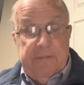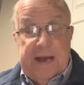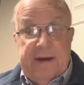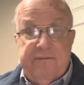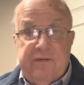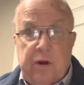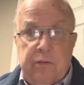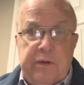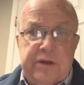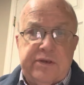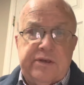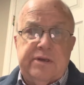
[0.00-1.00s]
I've told
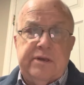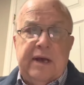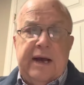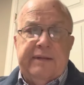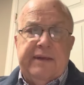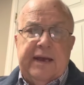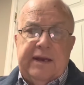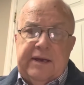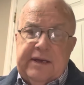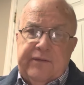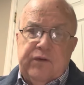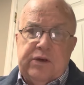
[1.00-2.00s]
this, I think,
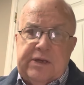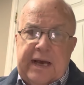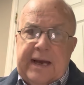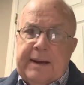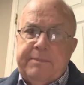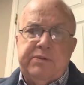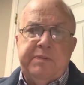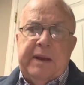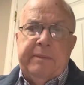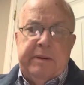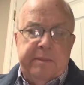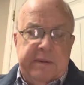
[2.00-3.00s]
different times
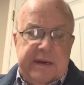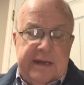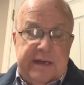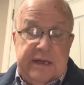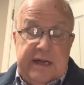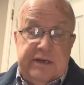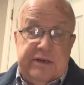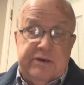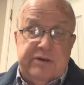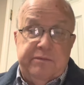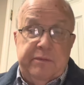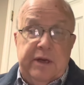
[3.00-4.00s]
maybe, but uh,
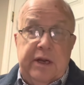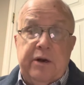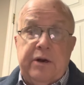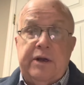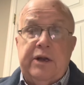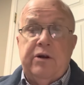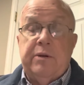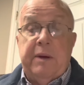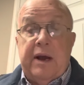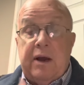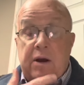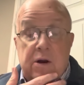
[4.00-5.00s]
it's near and dear to
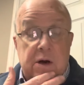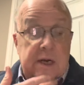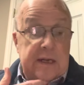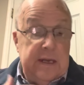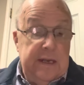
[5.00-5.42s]
my heart.